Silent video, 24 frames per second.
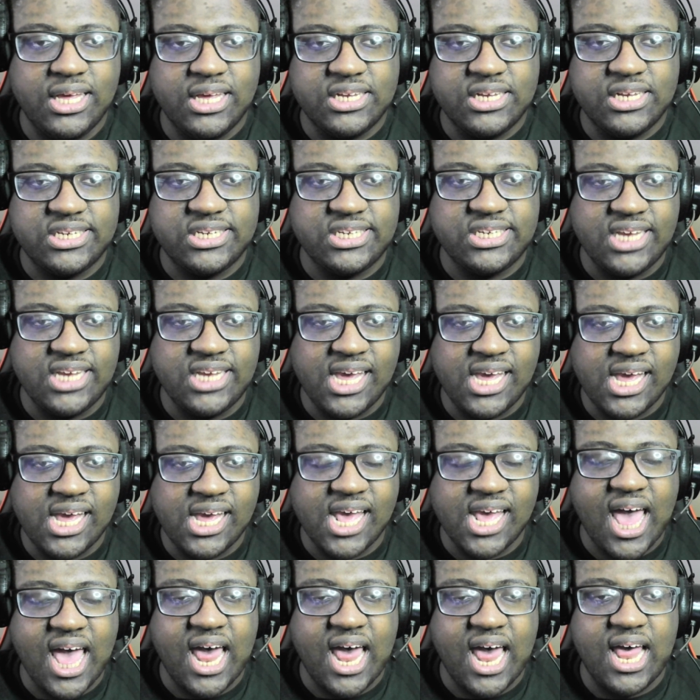she
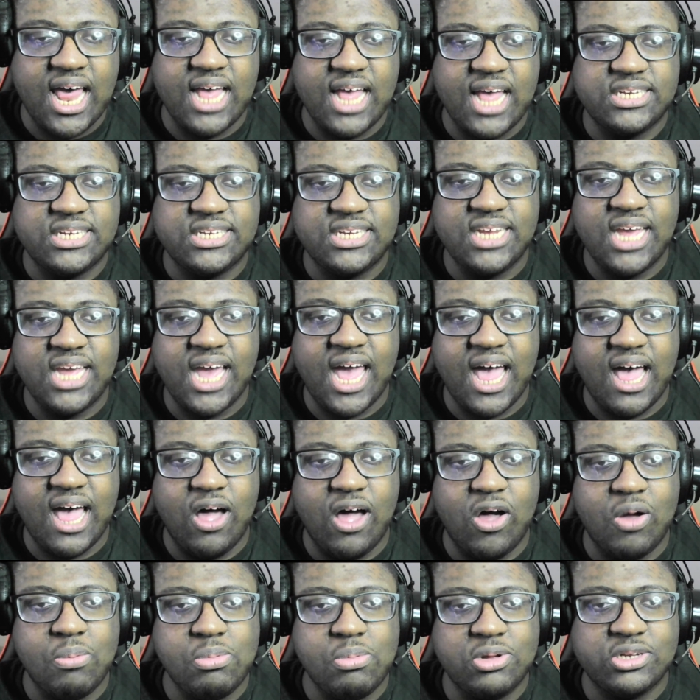got
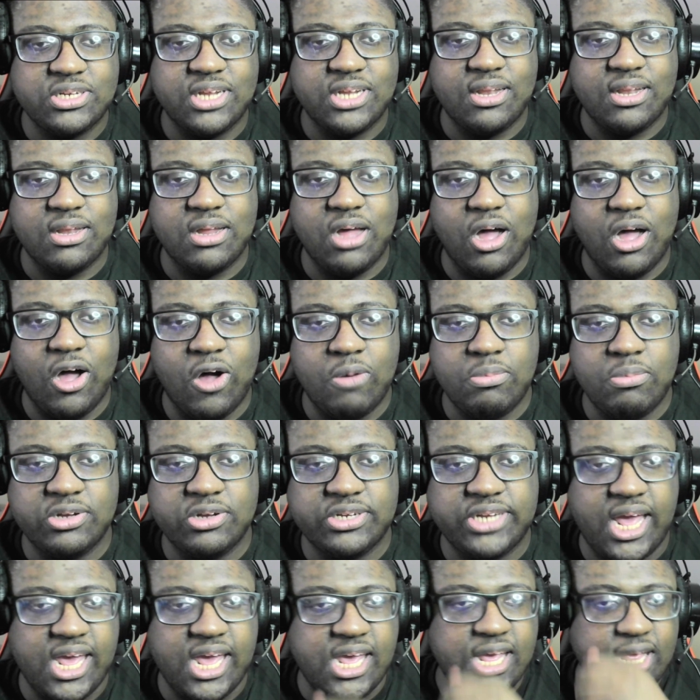almost
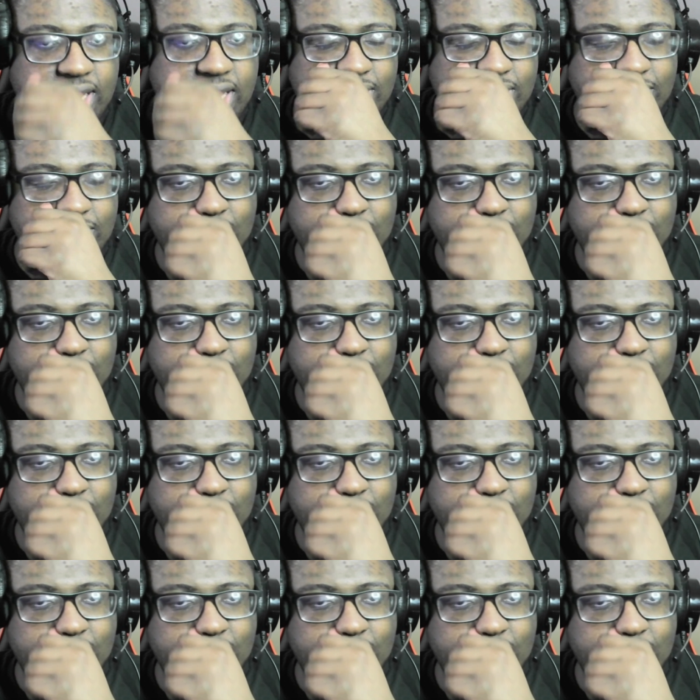hate